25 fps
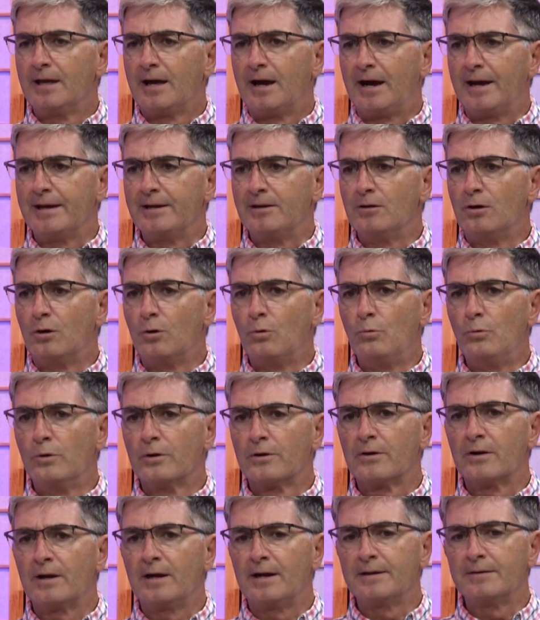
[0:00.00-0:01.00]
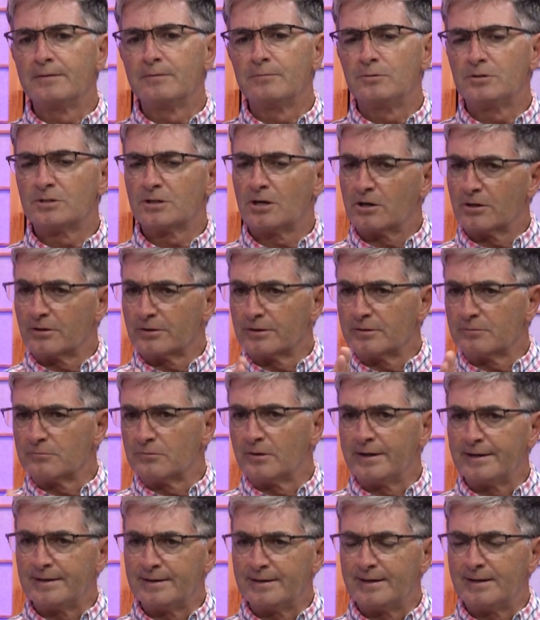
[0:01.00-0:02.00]
I know we're on target
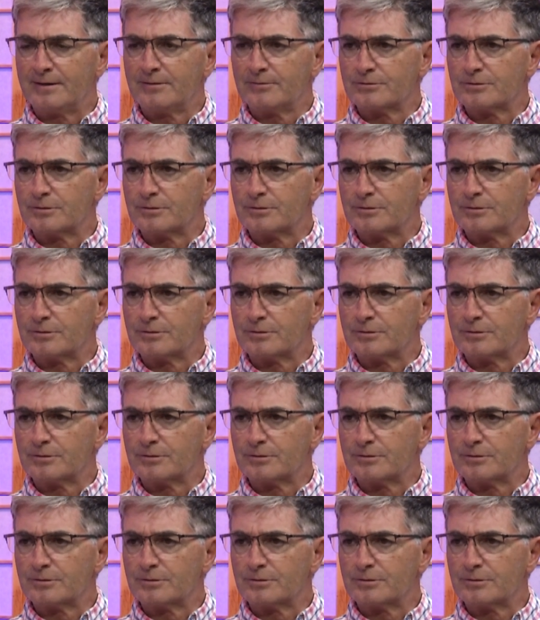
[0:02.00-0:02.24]
right now